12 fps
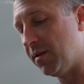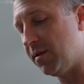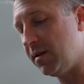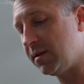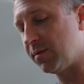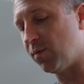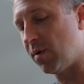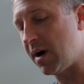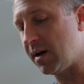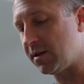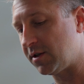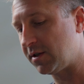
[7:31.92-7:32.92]
This
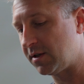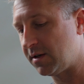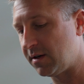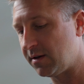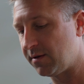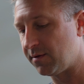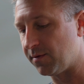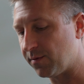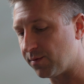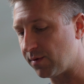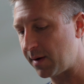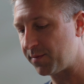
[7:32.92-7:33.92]
watch
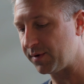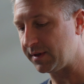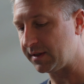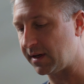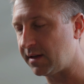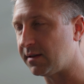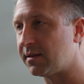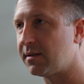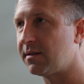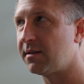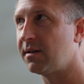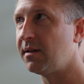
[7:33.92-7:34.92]

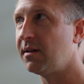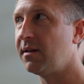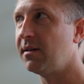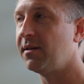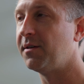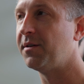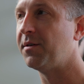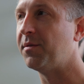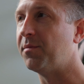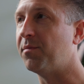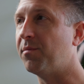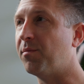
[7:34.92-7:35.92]
represents
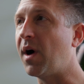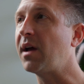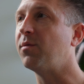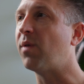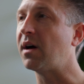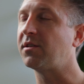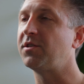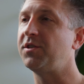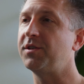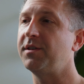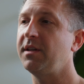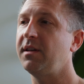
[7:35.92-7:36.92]
my watch
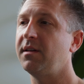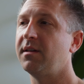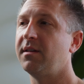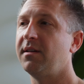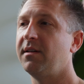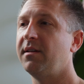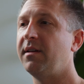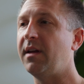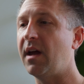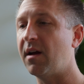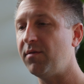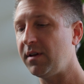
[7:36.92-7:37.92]
journey,
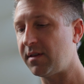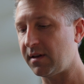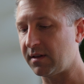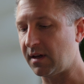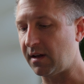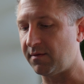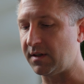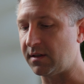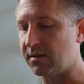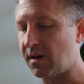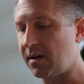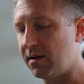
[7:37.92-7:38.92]
everything that I've
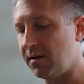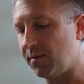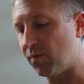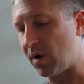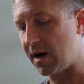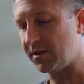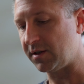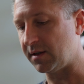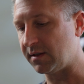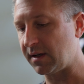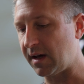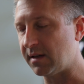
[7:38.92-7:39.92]
desired in
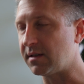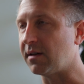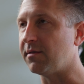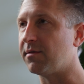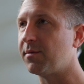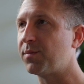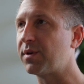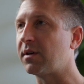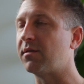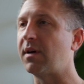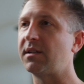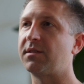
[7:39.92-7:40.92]
watches as I've
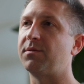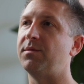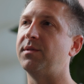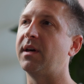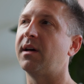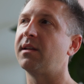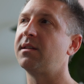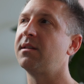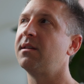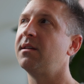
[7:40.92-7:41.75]
progressed through that,